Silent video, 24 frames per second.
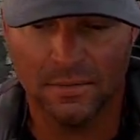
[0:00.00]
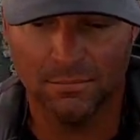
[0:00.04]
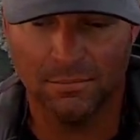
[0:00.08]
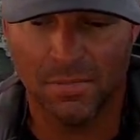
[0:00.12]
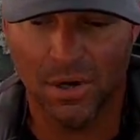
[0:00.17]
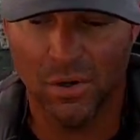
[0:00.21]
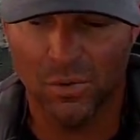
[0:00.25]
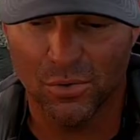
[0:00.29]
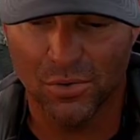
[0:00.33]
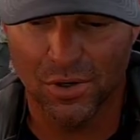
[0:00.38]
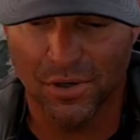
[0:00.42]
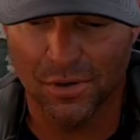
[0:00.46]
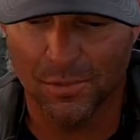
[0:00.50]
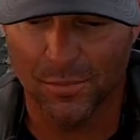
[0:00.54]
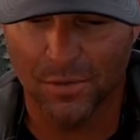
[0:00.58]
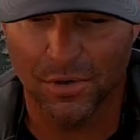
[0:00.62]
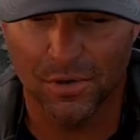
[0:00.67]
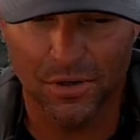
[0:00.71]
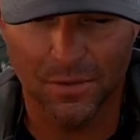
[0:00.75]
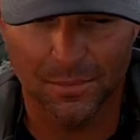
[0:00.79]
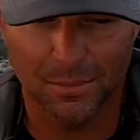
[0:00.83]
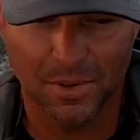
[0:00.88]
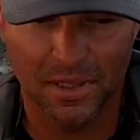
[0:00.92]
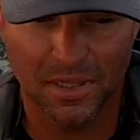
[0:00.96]
boat number
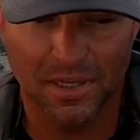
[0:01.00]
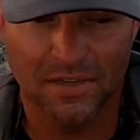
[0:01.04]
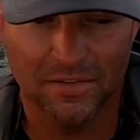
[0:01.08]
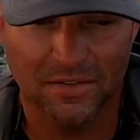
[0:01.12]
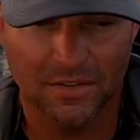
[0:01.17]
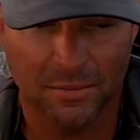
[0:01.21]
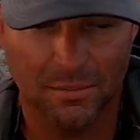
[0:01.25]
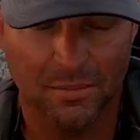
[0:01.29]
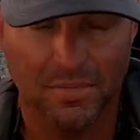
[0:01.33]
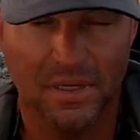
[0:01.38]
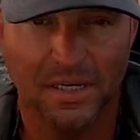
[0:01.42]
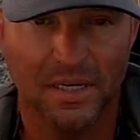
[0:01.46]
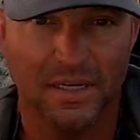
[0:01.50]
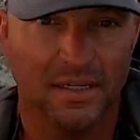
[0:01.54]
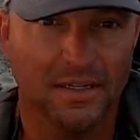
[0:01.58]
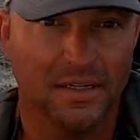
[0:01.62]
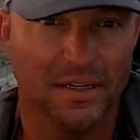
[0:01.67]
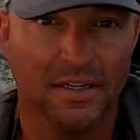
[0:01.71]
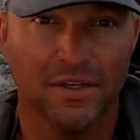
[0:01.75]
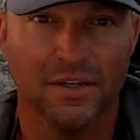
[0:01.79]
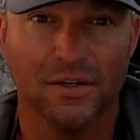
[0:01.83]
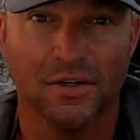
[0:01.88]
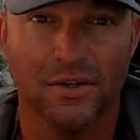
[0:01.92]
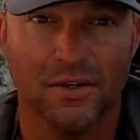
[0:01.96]
plays a big
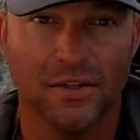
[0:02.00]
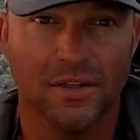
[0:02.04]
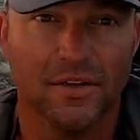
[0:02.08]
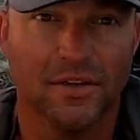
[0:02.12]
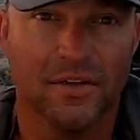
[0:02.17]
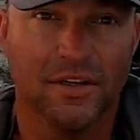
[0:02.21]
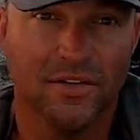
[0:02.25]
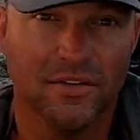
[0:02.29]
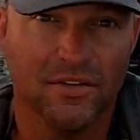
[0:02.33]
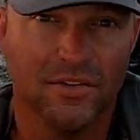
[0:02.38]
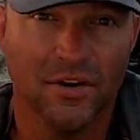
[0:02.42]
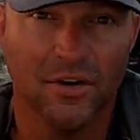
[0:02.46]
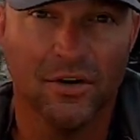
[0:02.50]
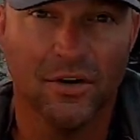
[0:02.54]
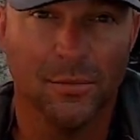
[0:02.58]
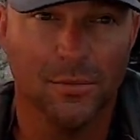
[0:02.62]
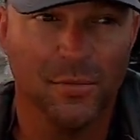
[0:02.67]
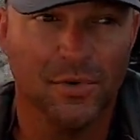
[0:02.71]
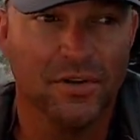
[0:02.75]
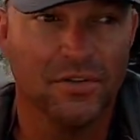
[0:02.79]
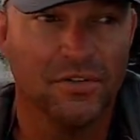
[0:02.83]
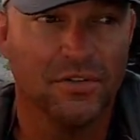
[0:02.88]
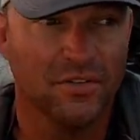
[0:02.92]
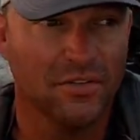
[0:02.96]
deal in these
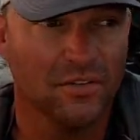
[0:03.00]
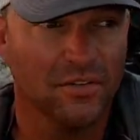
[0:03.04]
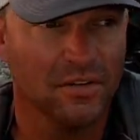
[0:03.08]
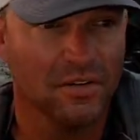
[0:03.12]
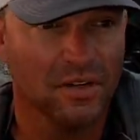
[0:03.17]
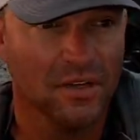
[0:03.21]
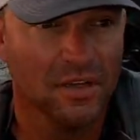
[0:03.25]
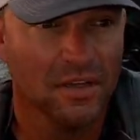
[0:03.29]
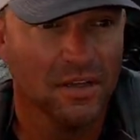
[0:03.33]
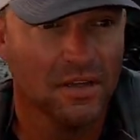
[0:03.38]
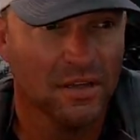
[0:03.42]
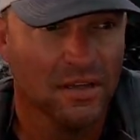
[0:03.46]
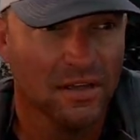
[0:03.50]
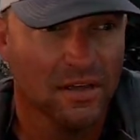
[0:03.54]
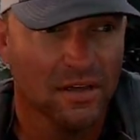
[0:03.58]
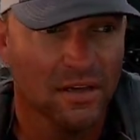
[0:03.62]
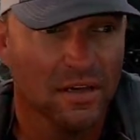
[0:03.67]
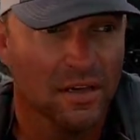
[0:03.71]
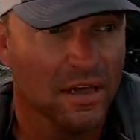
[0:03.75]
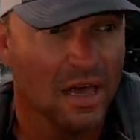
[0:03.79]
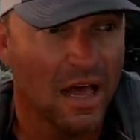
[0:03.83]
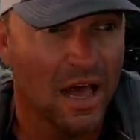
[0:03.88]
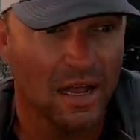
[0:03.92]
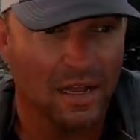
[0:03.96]
tournaments.
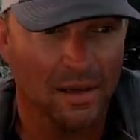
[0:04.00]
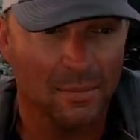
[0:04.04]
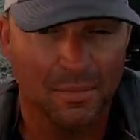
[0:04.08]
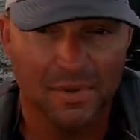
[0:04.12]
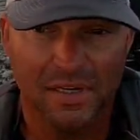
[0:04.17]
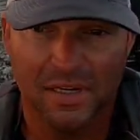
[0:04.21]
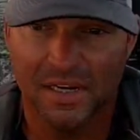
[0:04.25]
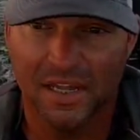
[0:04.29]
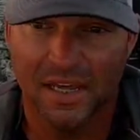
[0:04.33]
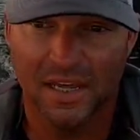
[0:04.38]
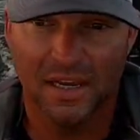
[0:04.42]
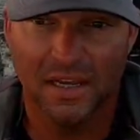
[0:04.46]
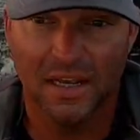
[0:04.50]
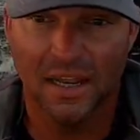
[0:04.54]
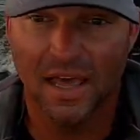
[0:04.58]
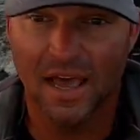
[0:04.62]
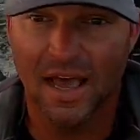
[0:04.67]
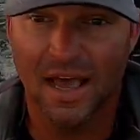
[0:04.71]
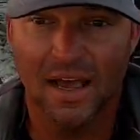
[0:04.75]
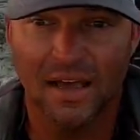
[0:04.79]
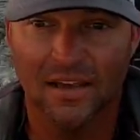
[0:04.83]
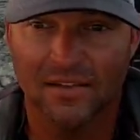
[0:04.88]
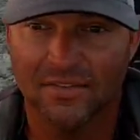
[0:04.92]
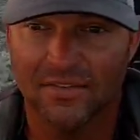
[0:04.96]
I could be dead
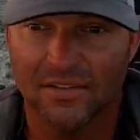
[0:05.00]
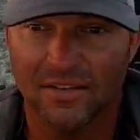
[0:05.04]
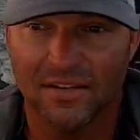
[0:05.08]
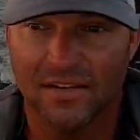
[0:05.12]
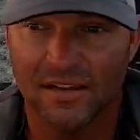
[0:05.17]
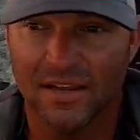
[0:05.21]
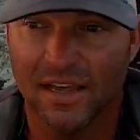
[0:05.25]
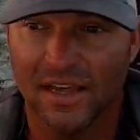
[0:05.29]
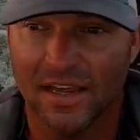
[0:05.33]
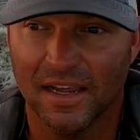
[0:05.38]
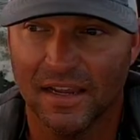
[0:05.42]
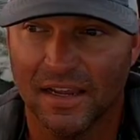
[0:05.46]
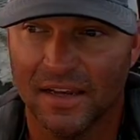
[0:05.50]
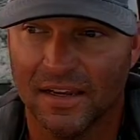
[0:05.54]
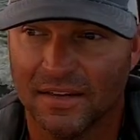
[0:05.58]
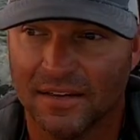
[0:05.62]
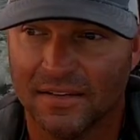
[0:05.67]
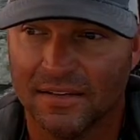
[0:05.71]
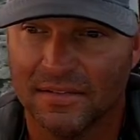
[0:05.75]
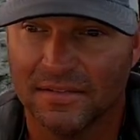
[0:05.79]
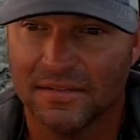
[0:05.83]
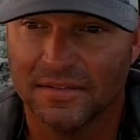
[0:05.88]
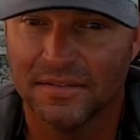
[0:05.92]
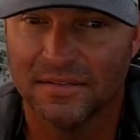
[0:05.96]
last, and
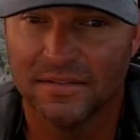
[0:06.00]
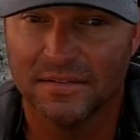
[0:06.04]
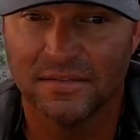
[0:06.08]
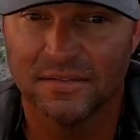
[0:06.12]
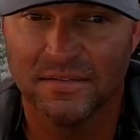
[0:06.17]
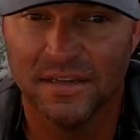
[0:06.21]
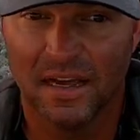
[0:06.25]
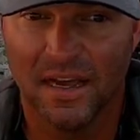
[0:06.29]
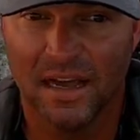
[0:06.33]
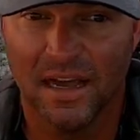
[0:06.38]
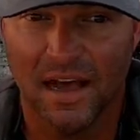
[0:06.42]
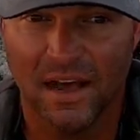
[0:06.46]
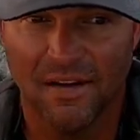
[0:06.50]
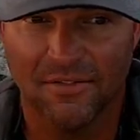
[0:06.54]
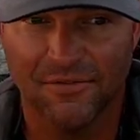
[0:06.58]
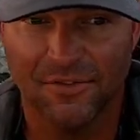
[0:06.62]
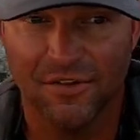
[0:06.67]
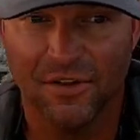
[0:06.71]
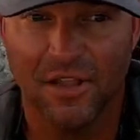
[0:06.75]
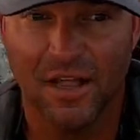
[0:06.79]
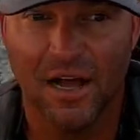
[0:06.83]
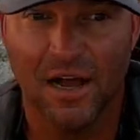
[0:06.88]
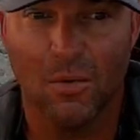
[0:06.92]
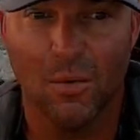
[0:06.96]
I feel
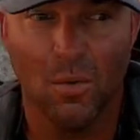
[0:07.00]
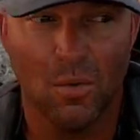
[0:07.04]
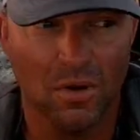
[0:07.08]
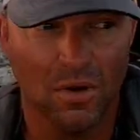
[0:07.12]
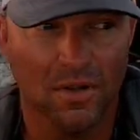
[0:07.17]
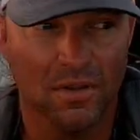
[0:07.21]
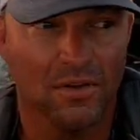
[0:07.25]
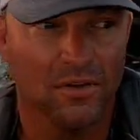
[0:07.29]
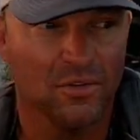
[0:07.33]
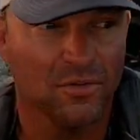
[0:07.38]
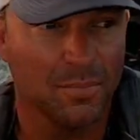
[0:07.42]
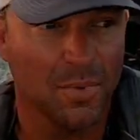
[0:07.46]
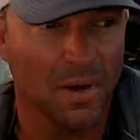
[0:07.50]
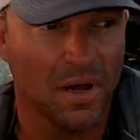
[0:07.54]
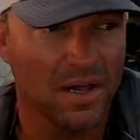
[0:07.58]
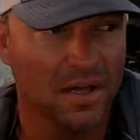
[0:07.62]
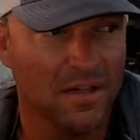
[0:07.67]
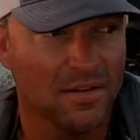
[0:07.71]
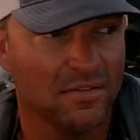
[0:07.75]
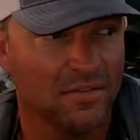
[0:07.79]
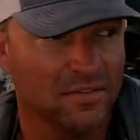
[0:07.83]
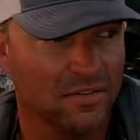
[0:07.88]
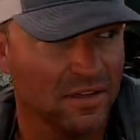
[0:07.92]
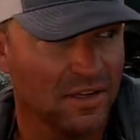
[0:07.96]
like one of the spots
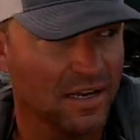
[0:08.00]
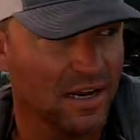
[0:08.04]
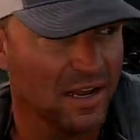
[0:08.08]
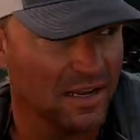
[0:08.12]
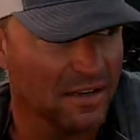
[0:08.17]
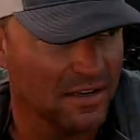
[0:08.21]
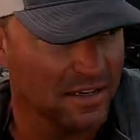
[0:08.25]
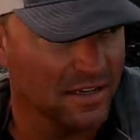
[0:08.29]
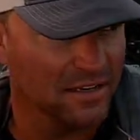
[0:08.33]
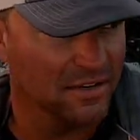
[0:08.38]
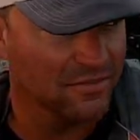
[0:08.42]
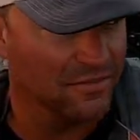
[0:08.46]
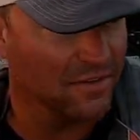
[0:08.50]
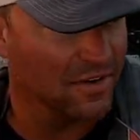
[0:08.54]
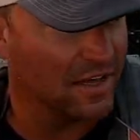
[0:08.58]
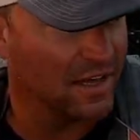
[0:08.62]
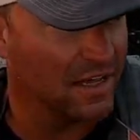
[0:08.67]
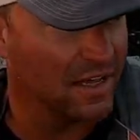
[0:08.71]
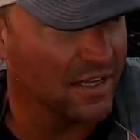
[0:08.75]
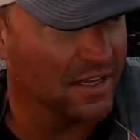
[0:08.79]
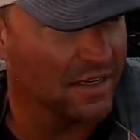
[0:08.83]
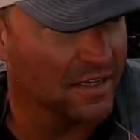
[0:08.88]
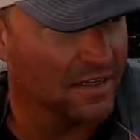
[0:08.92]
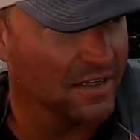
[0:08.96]
that I did
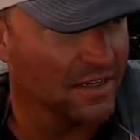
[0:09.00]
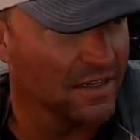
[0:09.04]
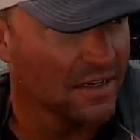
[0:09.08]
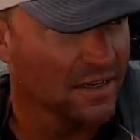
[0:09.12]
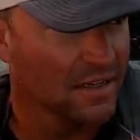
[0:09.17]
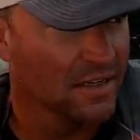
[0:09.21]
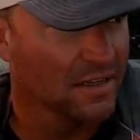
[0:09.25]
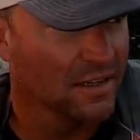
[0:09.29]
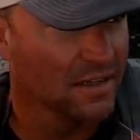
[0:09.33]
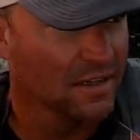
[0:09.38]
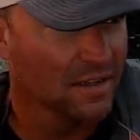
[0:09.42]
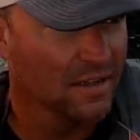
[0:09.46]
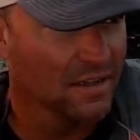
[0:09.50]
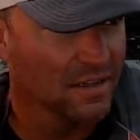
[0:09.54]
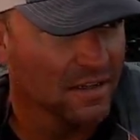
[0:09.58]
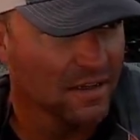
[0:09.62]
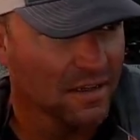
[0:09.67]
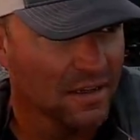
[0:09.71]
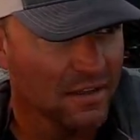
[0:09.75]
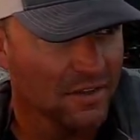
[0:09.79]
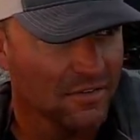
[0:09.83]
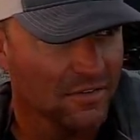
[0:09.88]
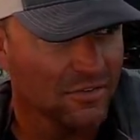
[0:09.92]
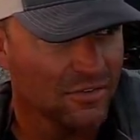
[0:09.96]
find,
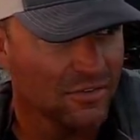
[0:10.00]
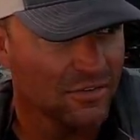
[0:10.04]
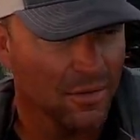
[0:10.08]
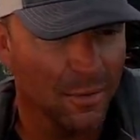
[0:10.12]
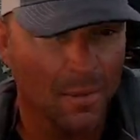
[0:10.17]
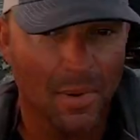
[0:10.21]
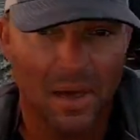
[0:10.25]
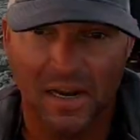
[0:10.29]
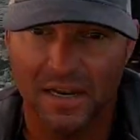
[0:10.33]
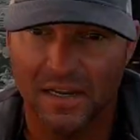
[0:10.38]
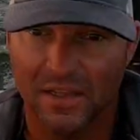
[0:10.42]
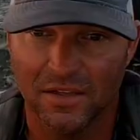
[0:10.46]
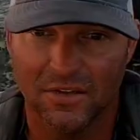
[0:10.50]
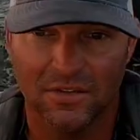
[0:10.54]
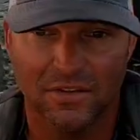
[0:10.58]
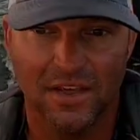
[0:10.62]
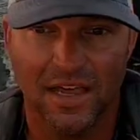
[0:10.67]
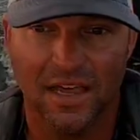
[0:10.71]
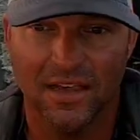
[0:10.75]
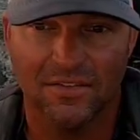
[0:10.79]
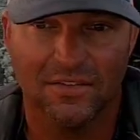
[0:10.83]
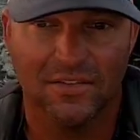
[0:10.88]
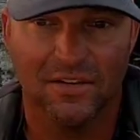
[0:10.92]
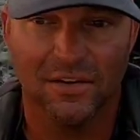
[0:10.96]
somebody else
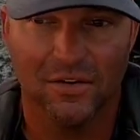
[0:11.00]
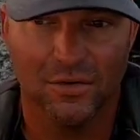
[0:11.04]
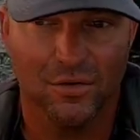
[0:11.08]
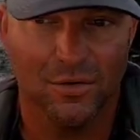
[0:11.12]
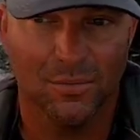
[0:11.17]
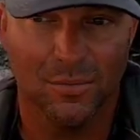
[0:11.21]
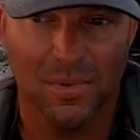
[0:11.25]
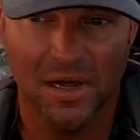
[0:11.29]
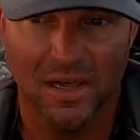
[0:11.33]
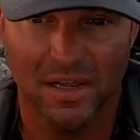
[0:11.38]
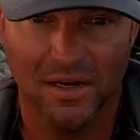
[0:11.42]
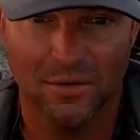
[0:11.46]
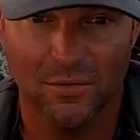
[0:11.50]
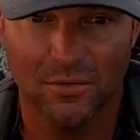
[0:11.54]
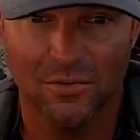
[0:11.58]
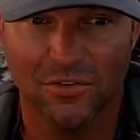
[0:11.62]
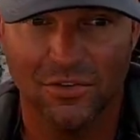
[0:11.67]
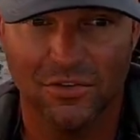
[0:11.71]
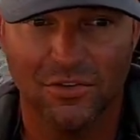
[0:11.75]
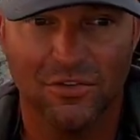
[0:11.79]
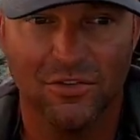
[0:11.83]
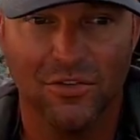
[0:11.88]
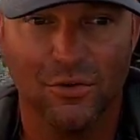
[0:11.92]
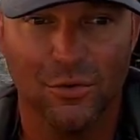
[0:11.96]
has to know about it. It was just
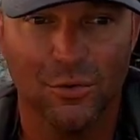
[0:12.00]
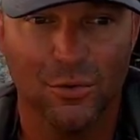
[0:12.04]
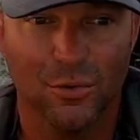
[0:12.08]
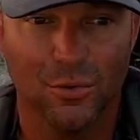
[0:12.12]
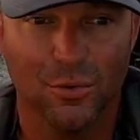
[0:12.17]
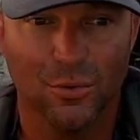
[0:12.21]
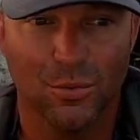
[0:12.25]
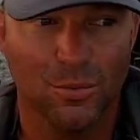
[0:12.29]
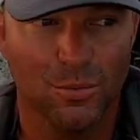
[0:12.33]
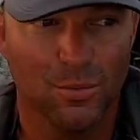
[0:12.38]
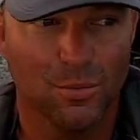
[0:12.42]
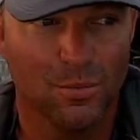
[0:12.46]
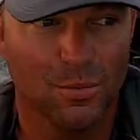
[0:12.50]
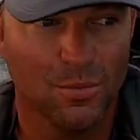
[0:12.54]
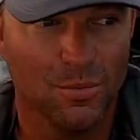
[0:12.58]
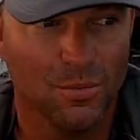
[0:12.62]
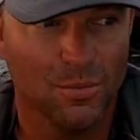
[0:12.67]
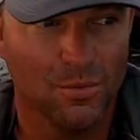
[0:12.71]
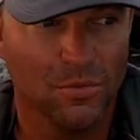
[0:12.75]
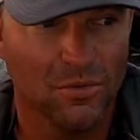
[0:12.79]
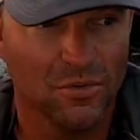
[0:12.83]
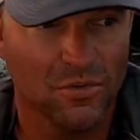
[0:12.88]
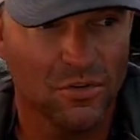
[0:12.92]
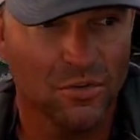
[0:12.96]
too,
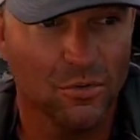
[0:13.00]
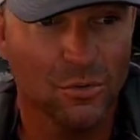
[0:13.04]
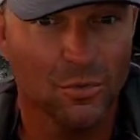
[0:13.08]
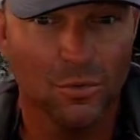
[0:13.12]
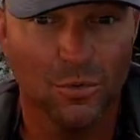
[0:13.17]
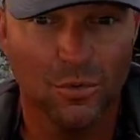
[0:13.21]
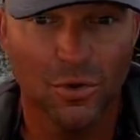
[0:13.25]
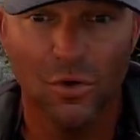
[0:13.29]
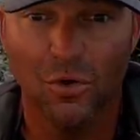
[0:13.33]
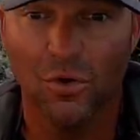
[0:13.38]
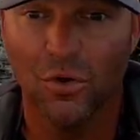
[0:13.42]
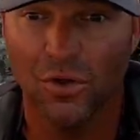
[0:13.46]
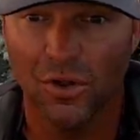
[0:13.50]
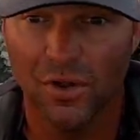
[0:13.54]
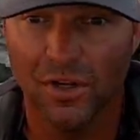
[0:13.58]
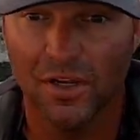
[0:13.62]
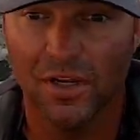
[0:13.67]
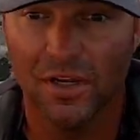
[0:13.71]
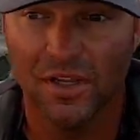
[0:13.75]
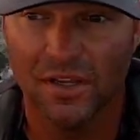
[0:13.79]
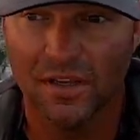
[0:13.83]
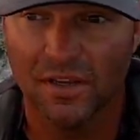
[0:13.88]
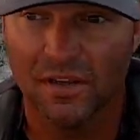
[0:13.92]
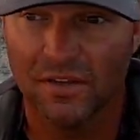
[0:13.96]
too good
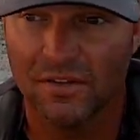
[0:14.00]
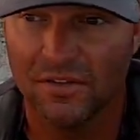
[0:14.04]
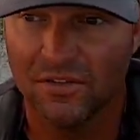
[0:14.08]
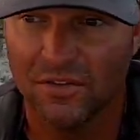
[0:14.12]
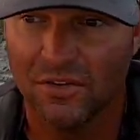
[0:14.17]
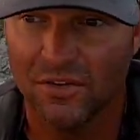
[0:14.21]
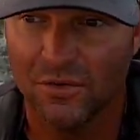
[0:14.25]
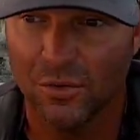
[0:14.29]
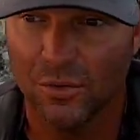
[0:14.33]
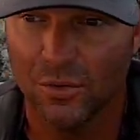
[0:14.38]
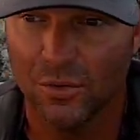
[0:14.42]
to